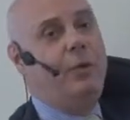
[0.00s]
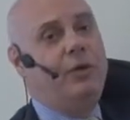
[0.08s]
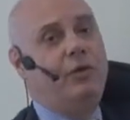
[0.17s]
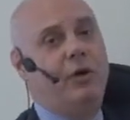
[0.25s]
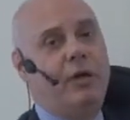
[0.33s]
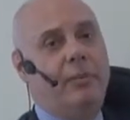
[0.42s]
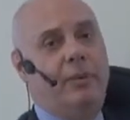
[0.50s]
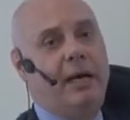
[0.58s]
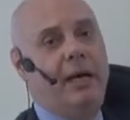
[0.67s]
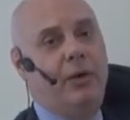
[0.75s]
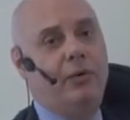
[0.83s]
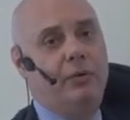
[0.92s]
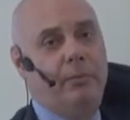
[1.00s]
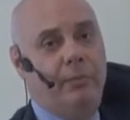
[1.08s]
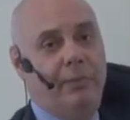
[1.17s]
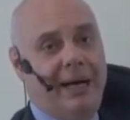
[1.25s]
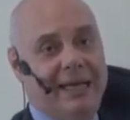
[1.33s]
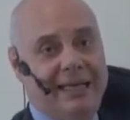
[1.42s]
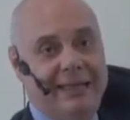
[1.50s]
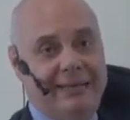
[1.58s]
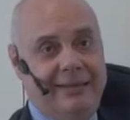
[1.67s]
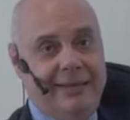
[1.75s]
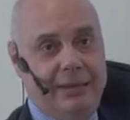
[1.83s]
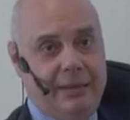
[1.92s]
we talk about
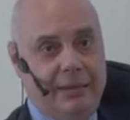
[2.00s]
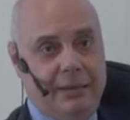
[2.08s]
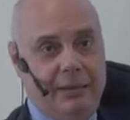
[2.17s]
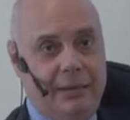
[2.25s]
marketing.